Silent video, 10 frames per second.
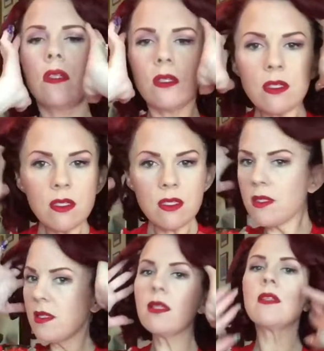All right,
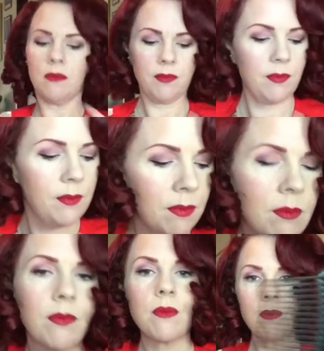pretty
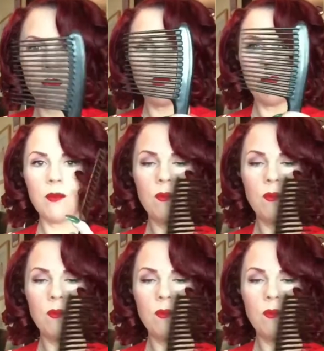good.